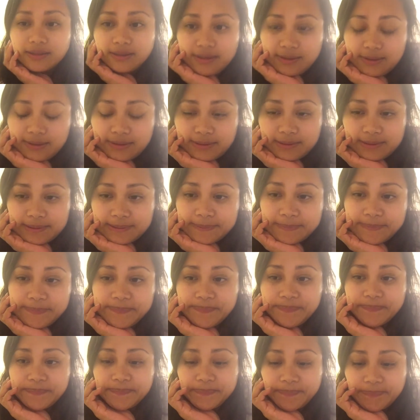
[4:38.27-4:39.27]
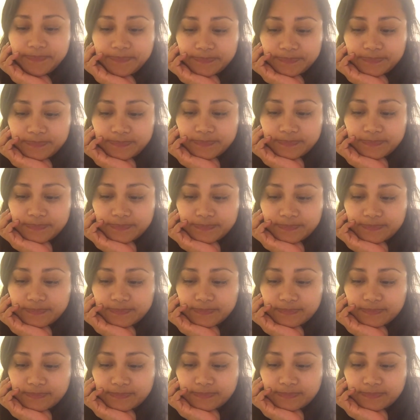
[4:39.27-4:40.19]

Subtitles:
(silence)